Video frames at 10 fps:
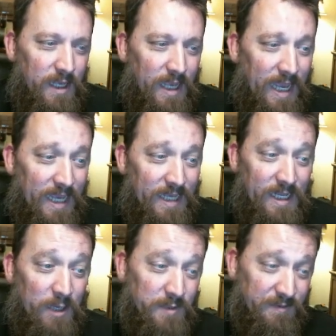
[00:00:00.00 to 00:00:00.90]
And
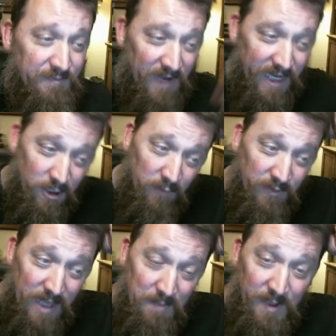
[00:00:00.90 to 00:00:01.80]
it was a fight over
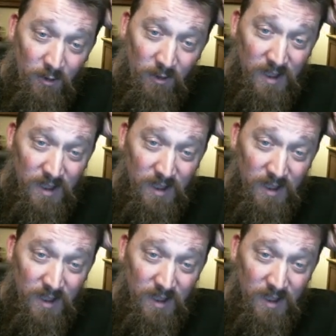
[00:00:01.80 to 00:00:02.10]
that middle,